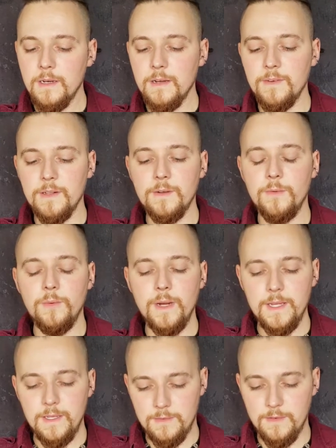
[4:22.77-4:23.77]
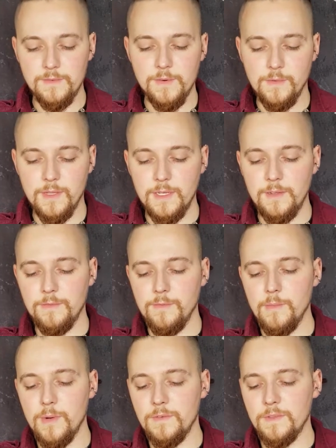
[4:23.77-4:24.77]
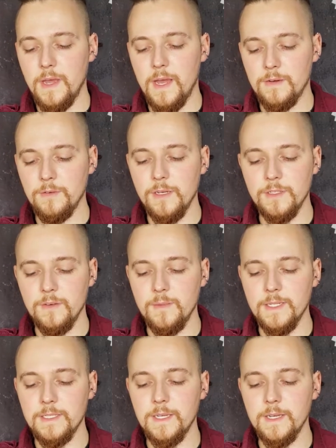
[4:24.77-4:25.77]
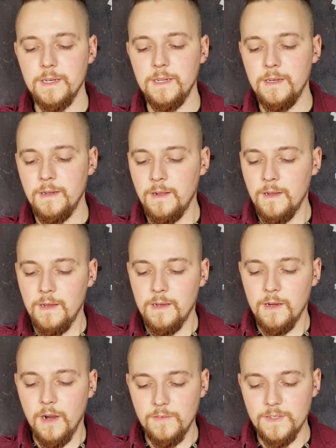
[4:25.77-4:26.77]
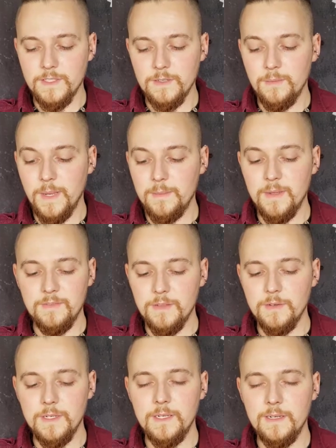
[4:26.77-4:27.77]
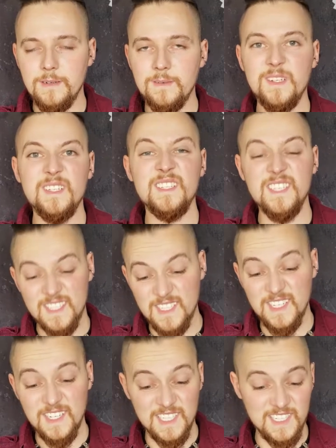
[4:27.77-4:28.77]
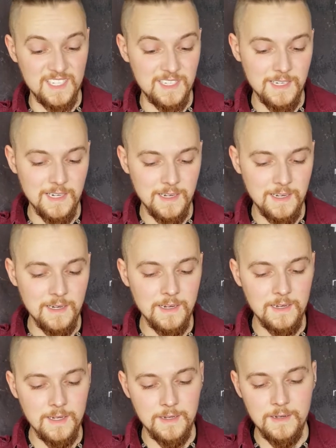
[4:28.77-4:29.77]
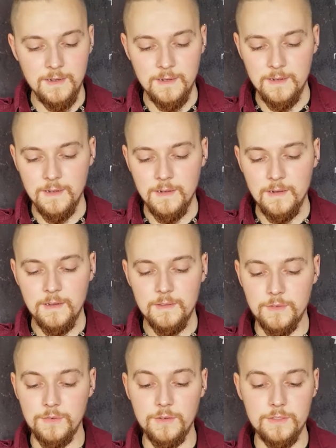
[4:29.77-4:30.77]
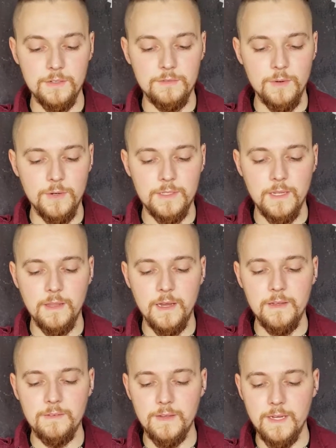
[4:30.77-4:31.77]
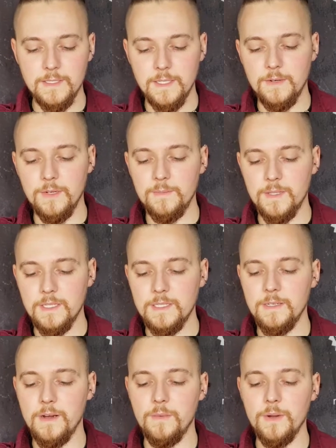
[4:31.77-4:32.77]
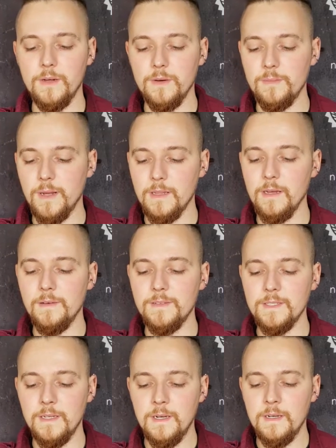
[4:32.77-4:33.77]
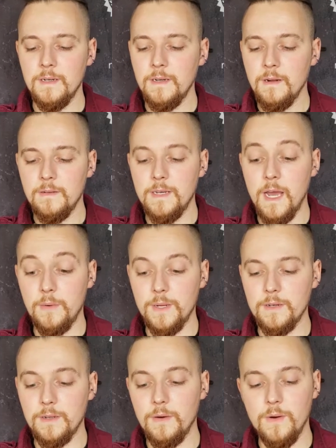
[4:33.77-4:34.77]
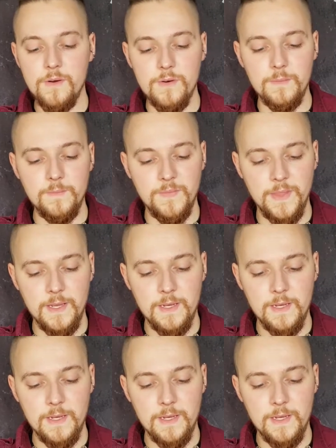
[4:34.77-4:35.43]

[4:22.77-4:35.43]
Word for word: I felt a wave of relief removing that grunge from my skin. Harvester baby fluid. Disgusting. The cruiser roared to life as I gripped the steering wheel with my gloves. Now we could go home.